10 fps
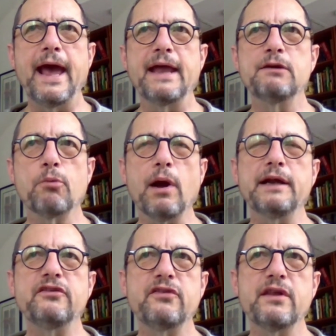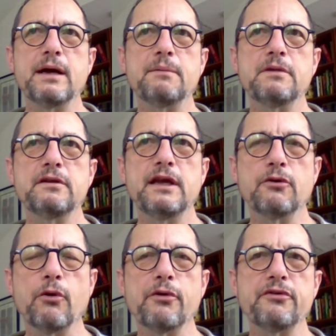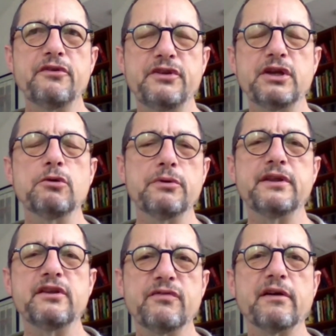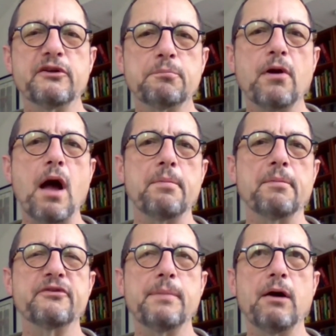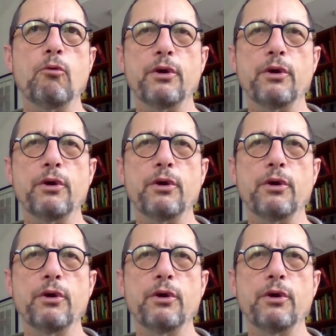And he writes them in order to deal with these various problems about